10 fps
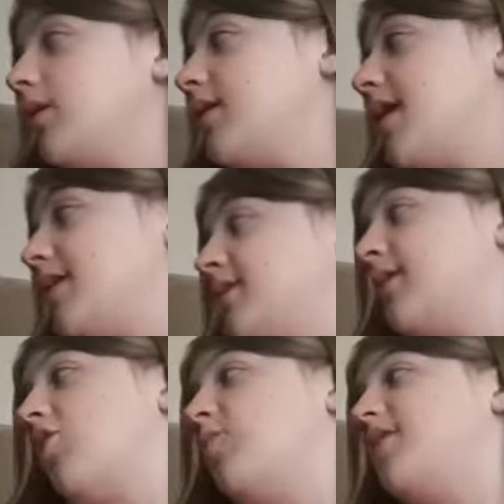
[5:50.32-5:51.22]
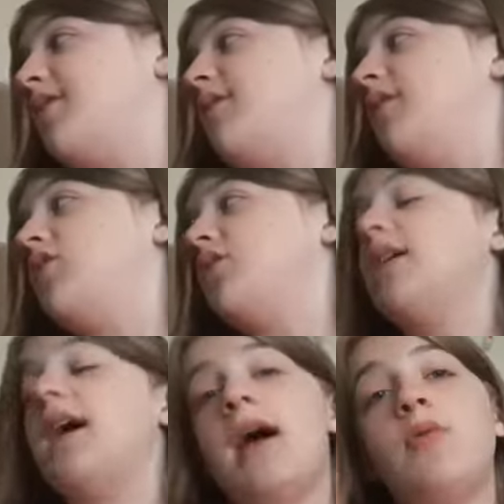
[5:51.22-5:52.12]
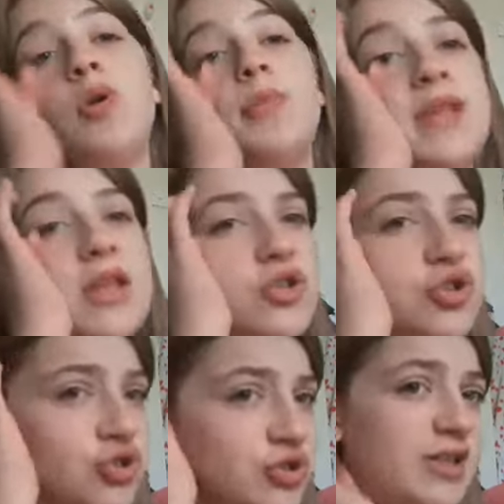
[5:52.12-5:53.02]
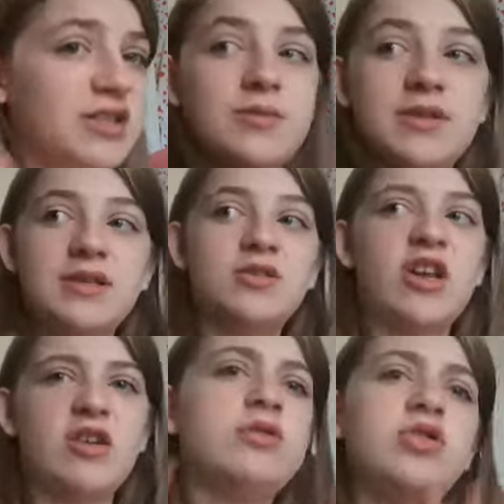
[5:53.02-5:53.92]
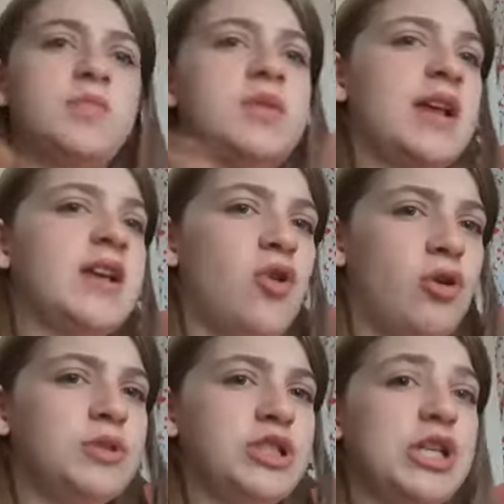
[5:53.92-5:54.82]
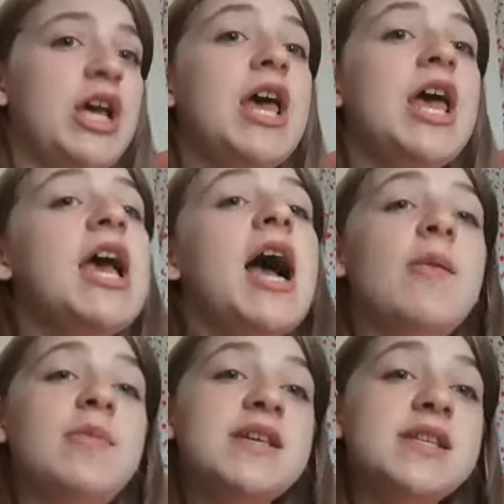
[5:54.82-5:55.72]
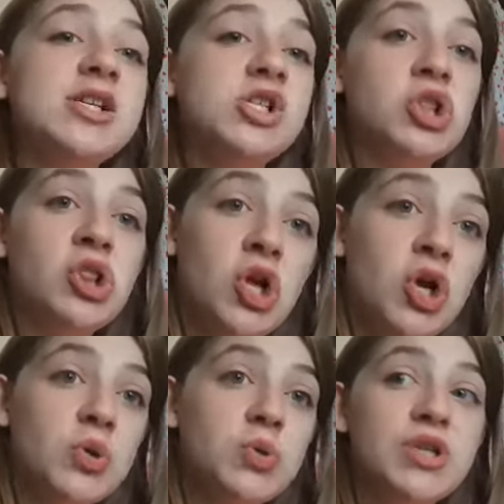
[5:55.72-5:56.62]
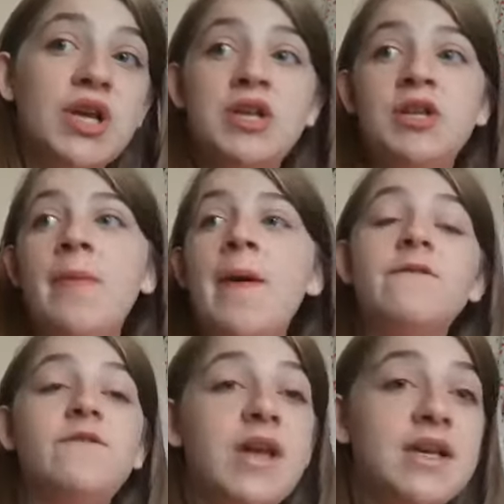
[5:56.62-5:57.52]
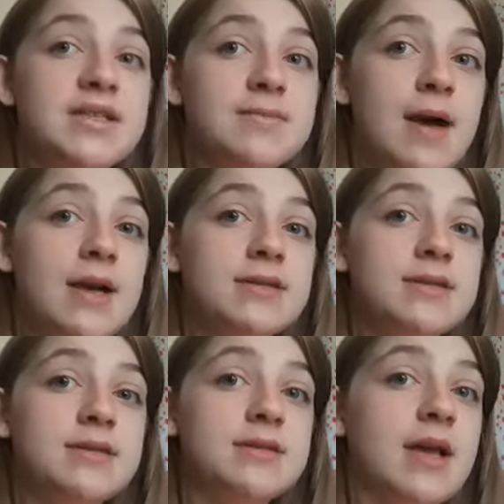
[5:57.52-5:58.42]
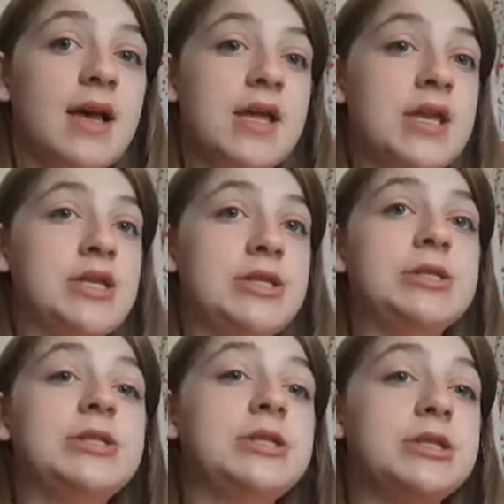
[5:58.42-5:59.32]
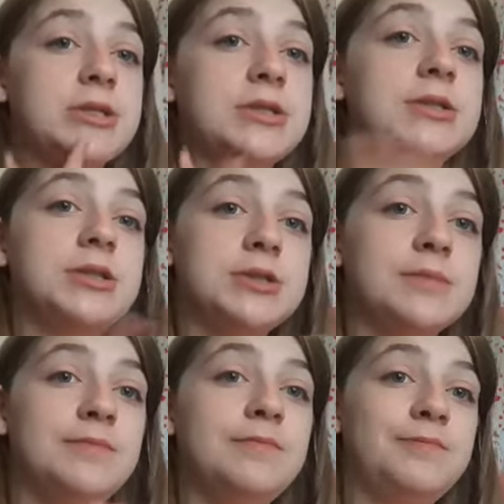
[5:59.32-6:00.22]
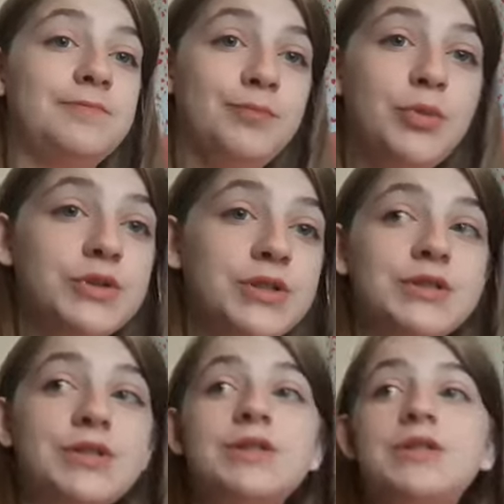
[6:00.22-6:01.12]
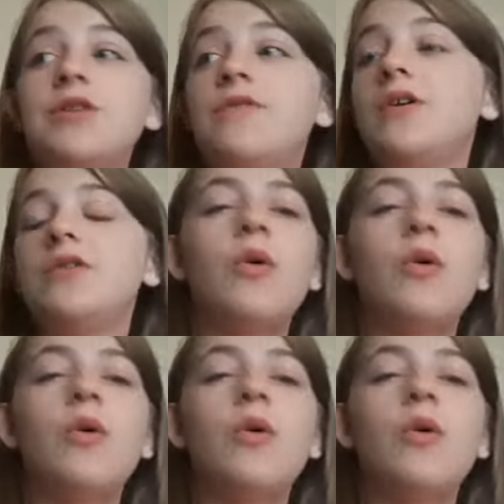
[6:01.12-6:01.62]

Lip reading: Yeah, so that'll be definitely on there. I won't be selling just like sweets, that'll just be like an option. I'll be selling clothes and face masks and just butters and stuff.